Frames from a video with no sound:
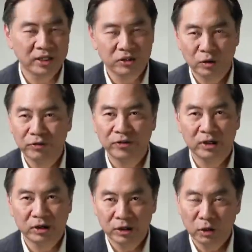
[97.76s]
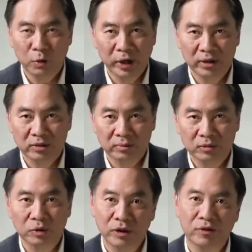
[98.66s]
It has no feet and no wings.
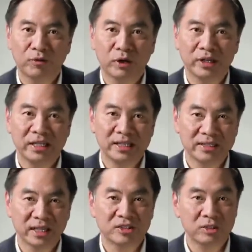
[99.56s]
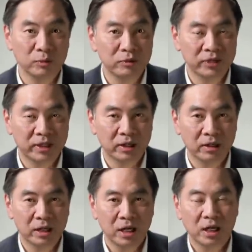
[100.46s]
So therefore it needs us to move it
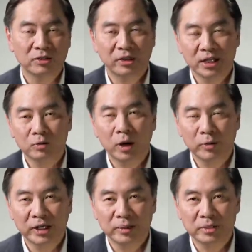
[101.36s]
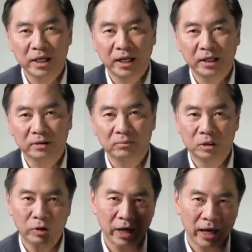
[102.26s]
there. So that's why we keep
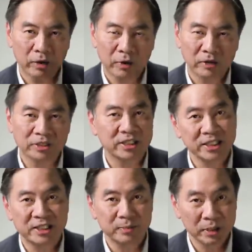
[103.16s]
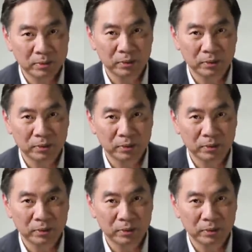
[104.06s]
saying, don't hang around sneezy